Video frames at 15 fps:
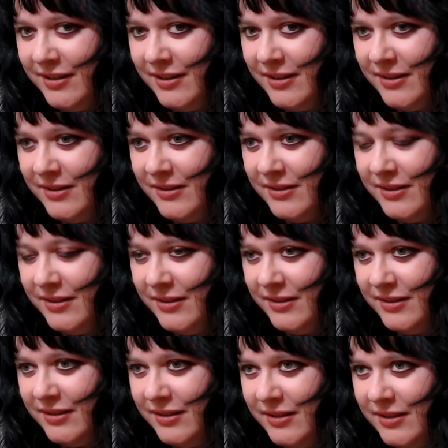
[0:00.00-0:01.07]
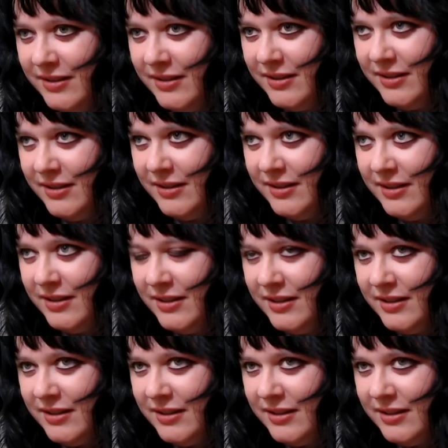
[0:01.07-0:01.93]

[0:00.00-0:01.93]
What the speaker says: No one is speaking in this clip.